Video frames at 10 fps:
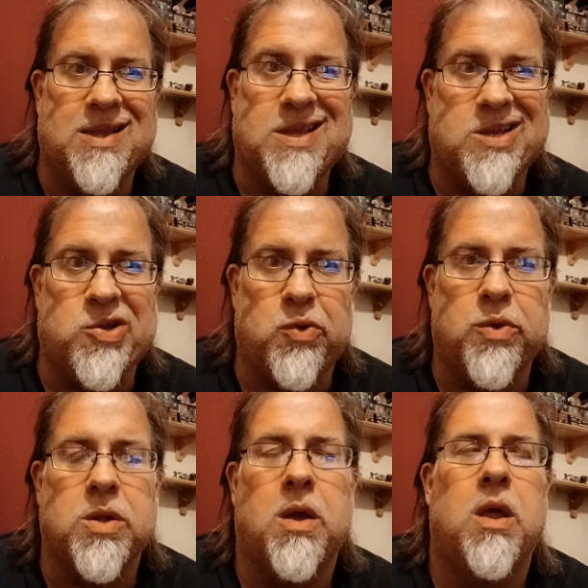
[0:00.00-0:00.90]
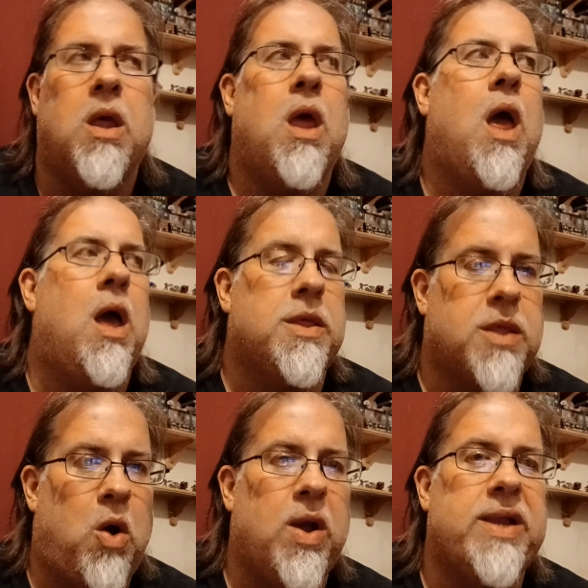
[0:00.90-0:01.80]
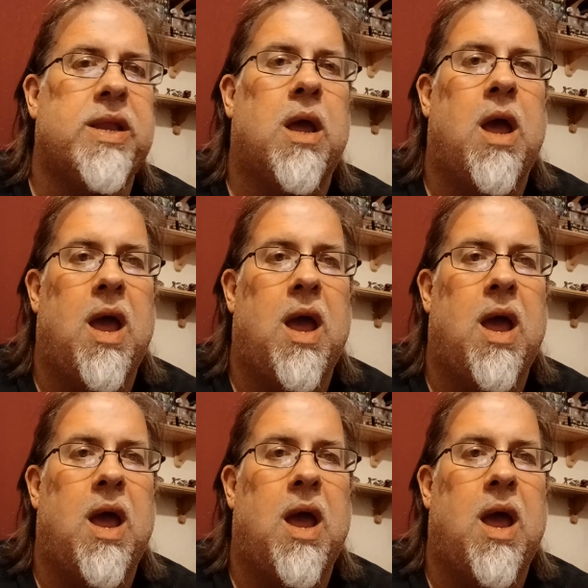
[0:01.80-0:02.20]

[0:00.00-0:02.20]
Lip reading: its issues aside,